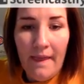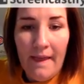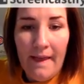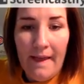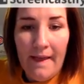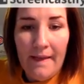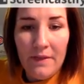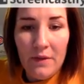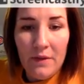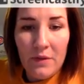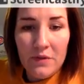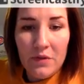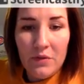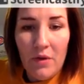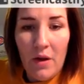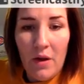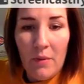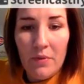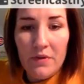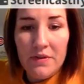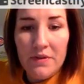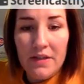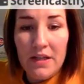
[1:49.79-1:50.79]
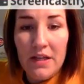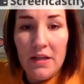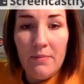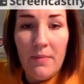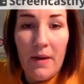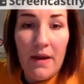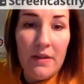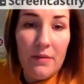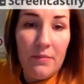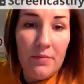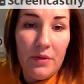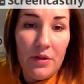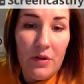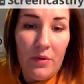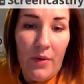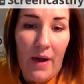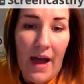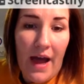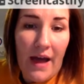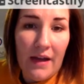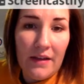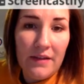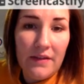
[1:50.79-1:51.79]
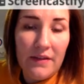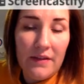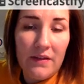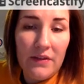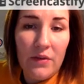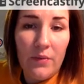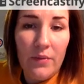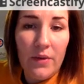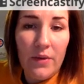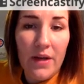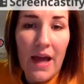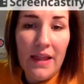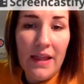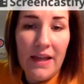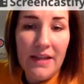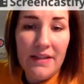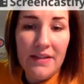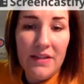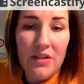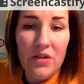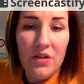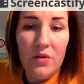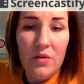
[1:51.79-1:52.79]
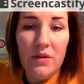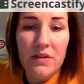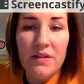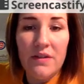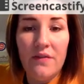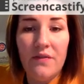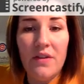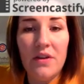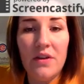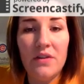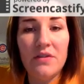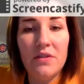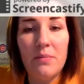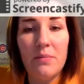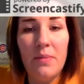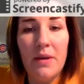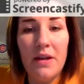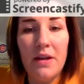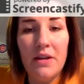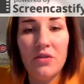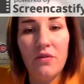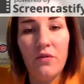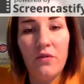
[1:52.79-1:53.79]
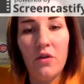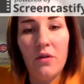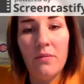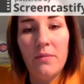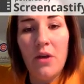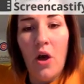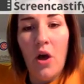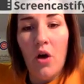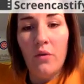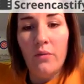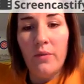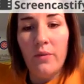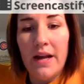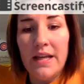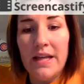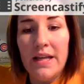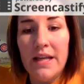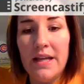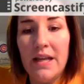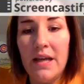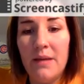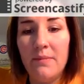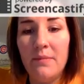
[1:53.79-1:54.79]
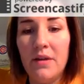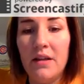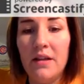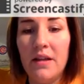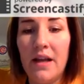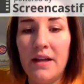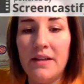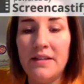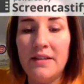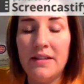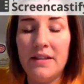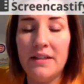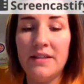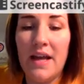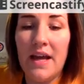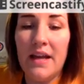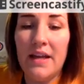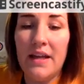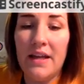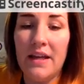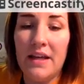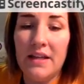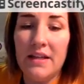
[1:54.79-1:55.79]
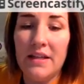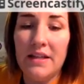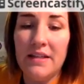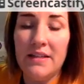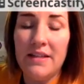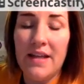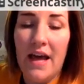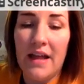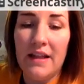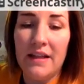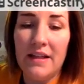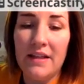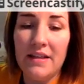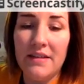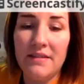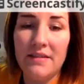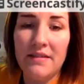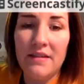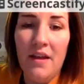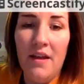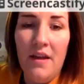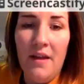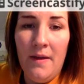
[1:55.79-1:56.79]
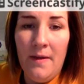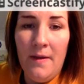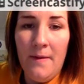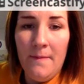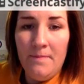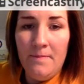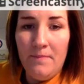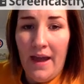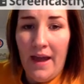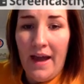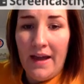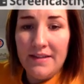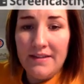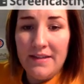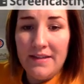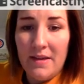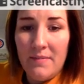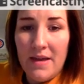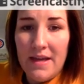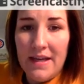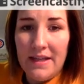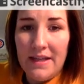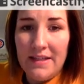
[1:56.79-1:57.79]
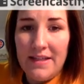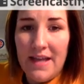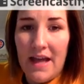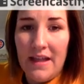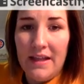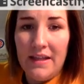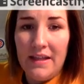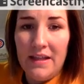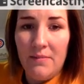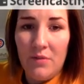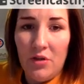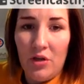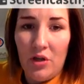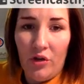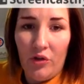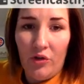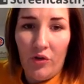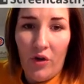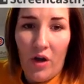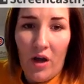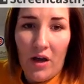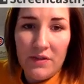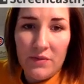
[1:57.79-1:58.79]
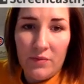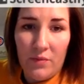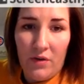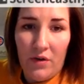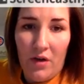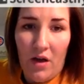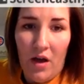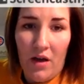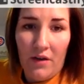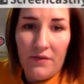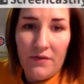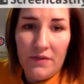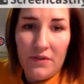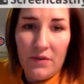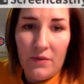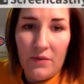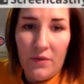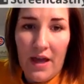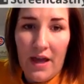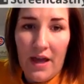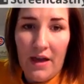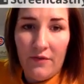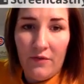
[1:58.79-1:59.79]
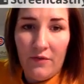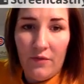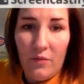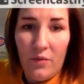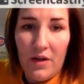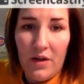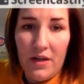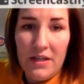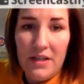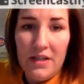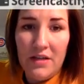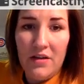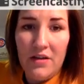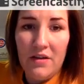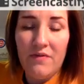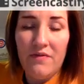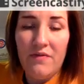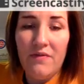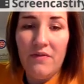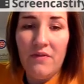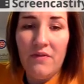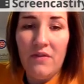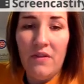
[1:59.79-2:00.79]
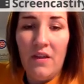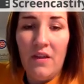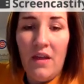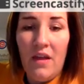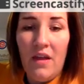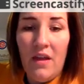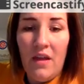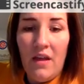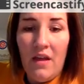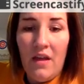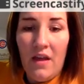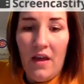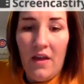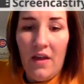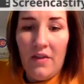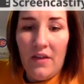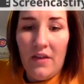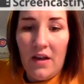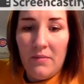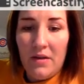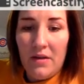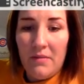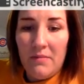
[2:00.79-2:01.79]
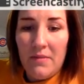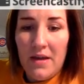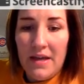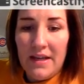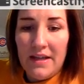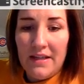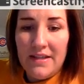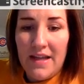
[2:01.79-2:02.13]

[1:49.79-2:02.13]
and those are represented by the blue hats. So what I like to do is, if there's a picture for me already and I'm collecting data in the tallies, as I make a tally, I'm going to cross one off. So I have one here, and then I'm going to make a